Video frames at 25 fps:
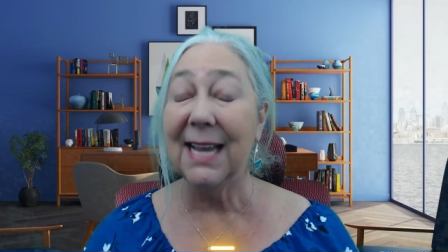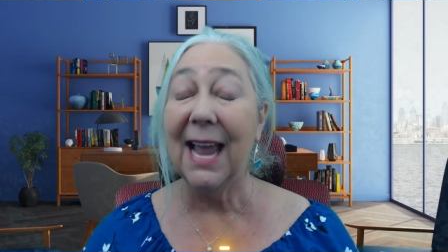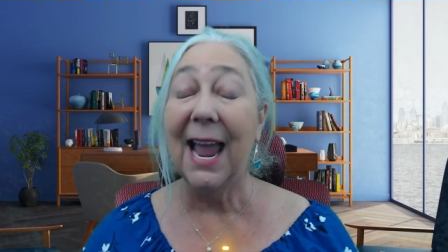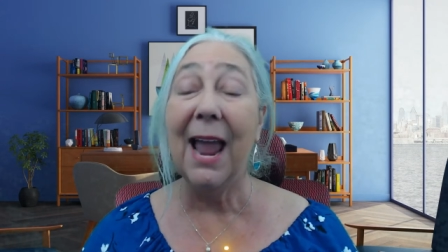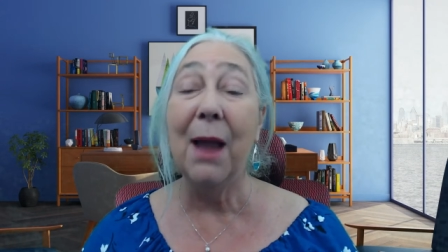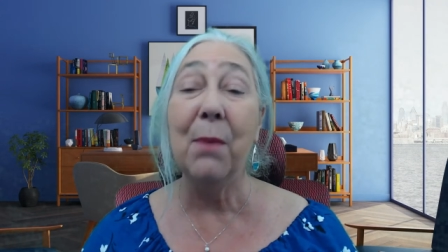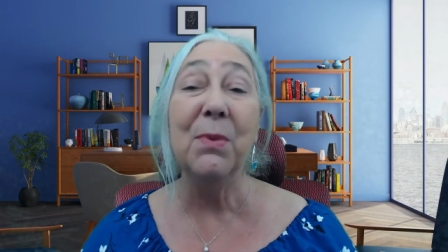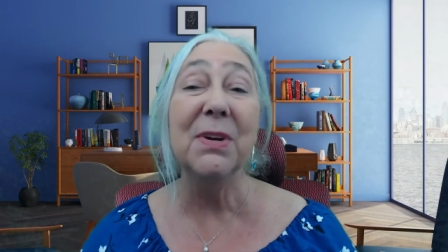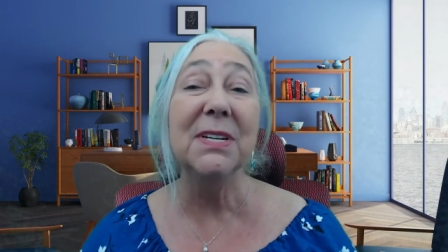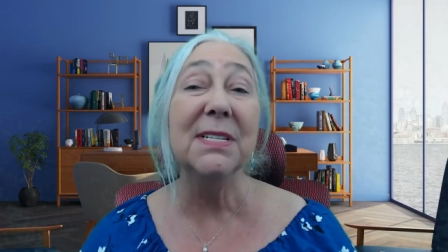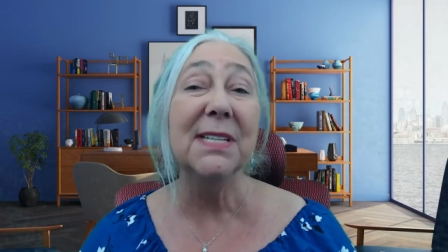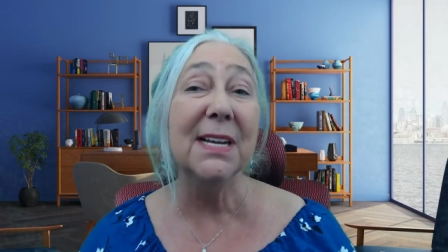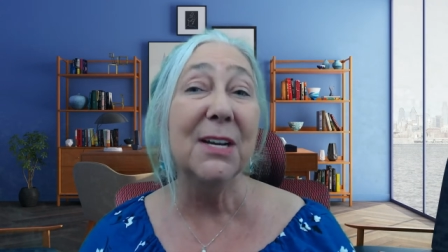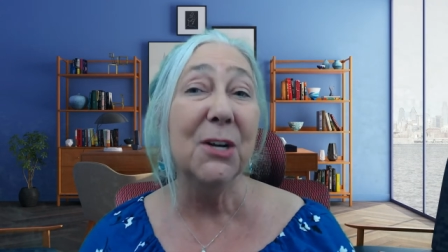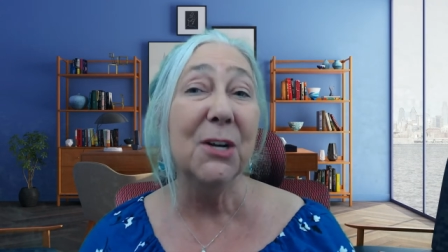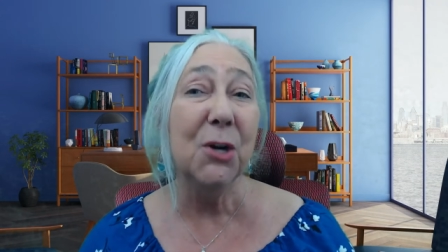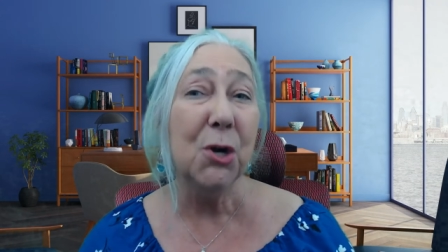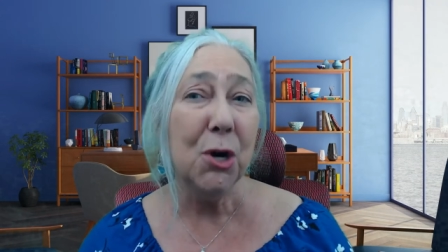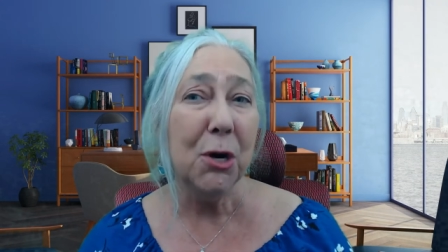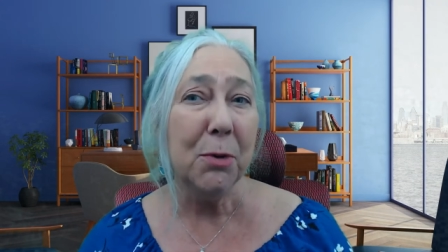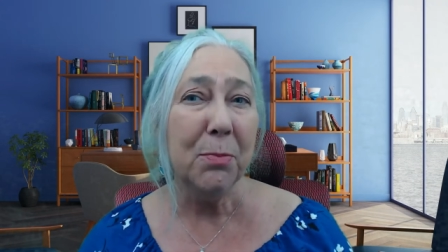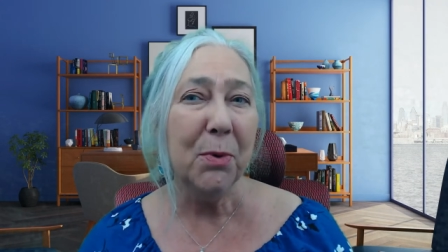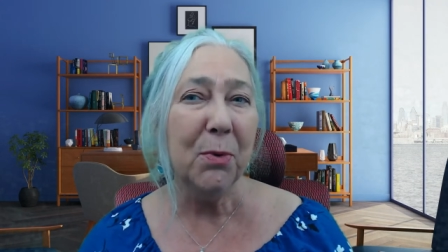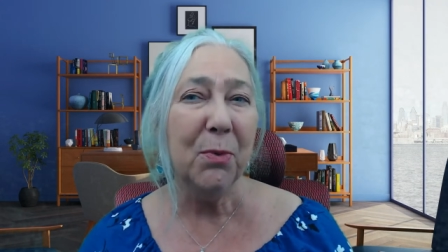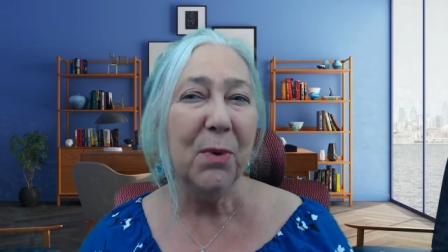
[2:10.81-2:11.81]
and was
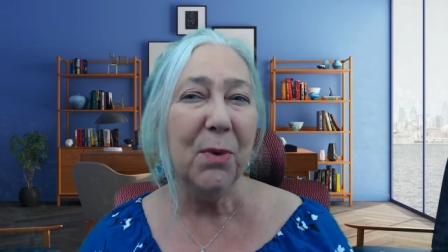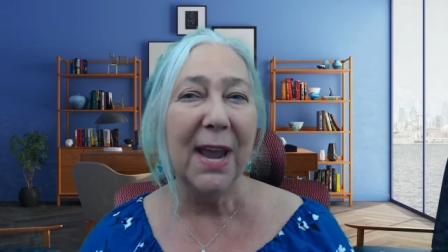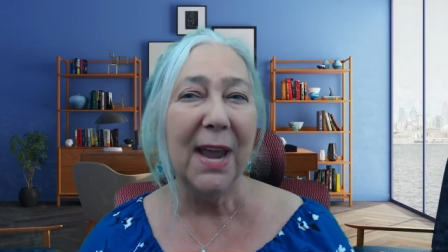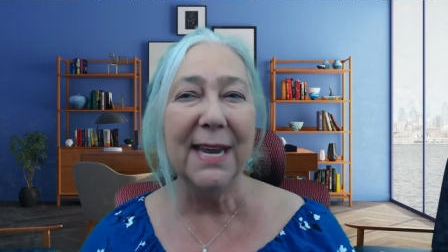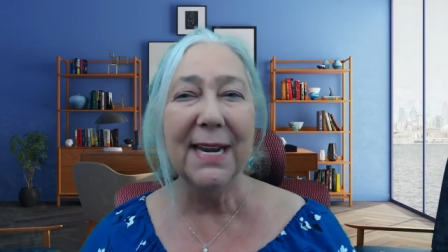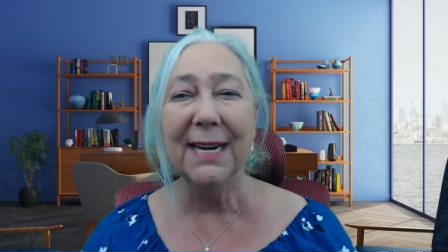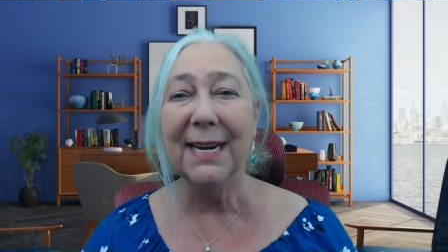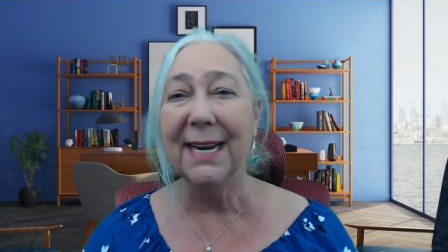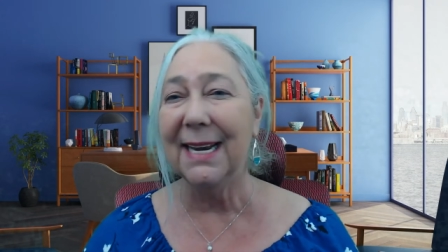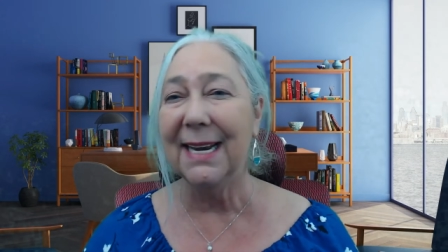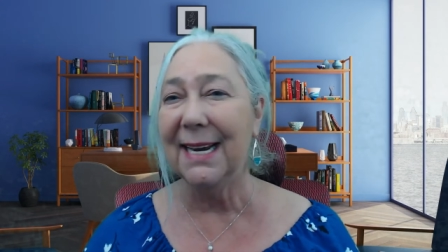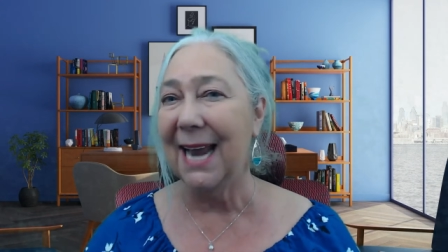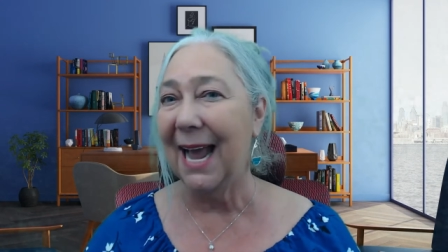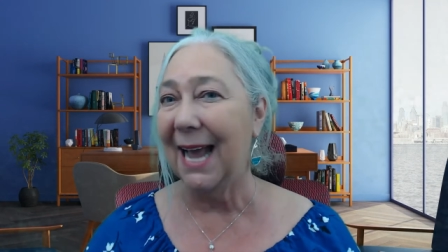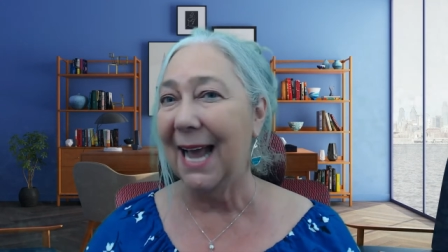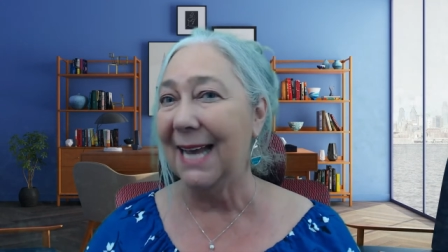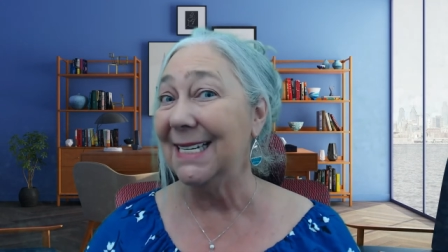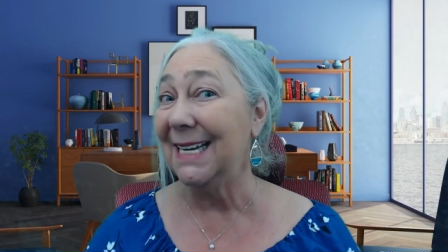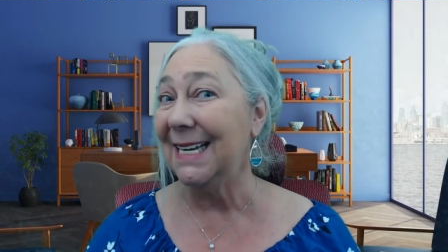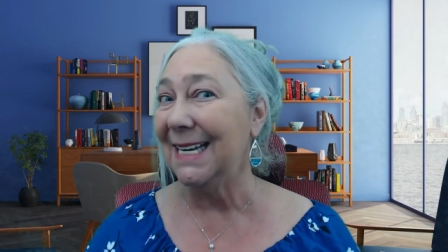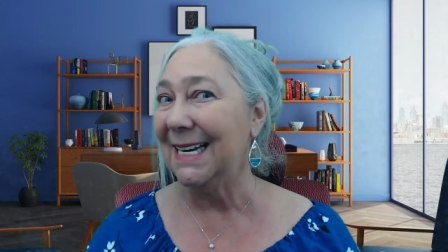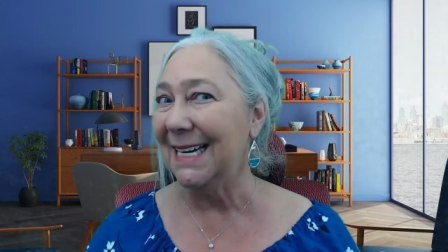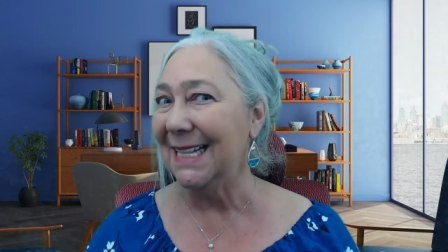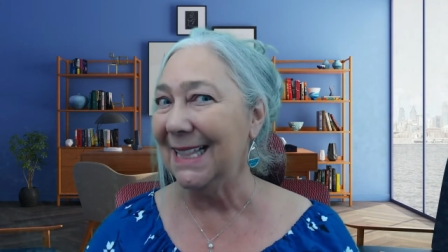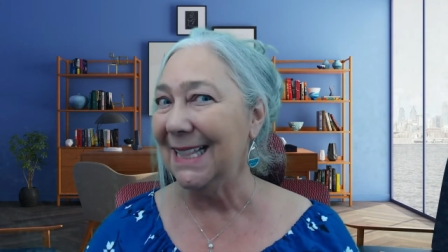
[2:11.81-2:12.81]
incorporated in
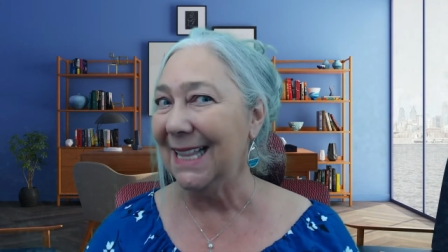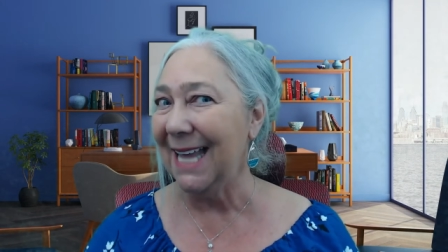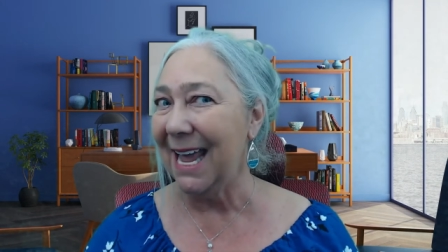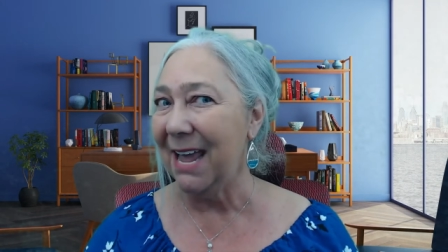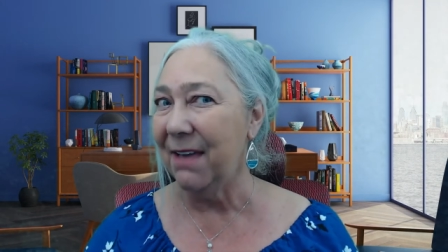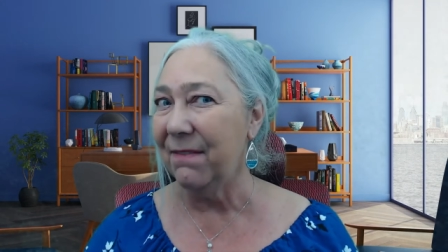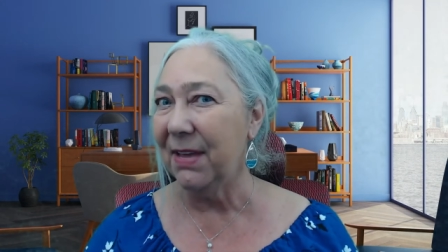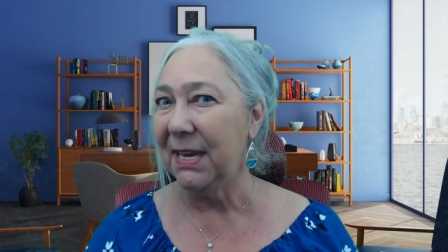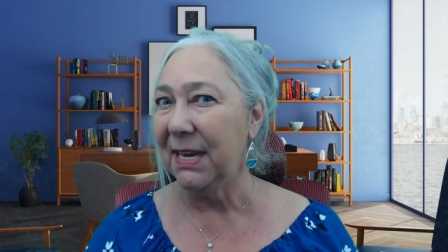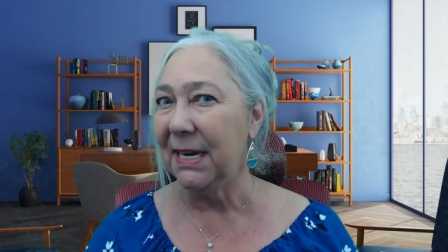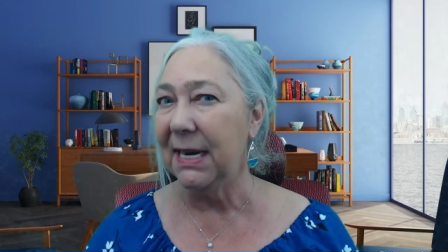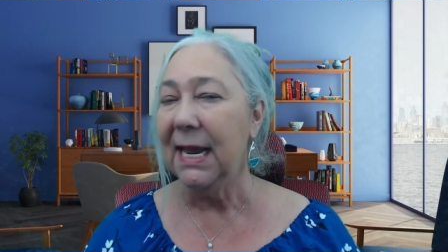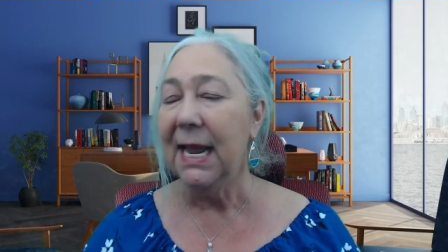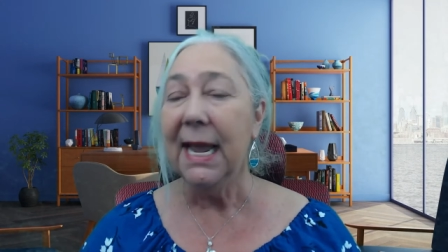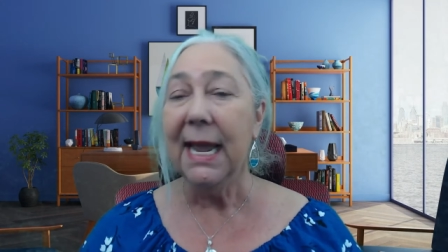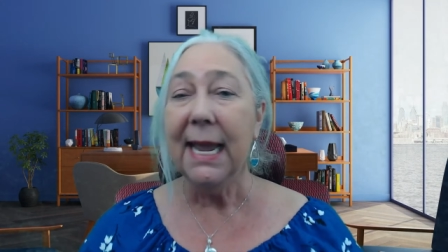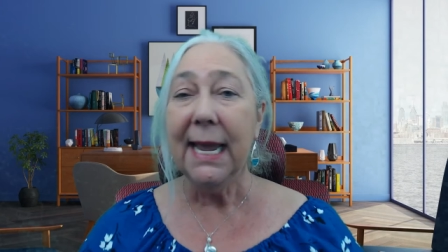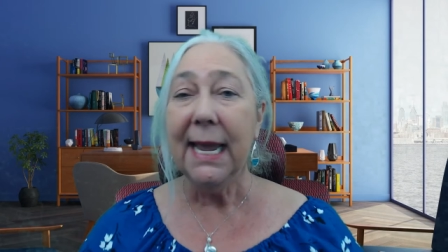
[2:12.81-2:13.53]
1911.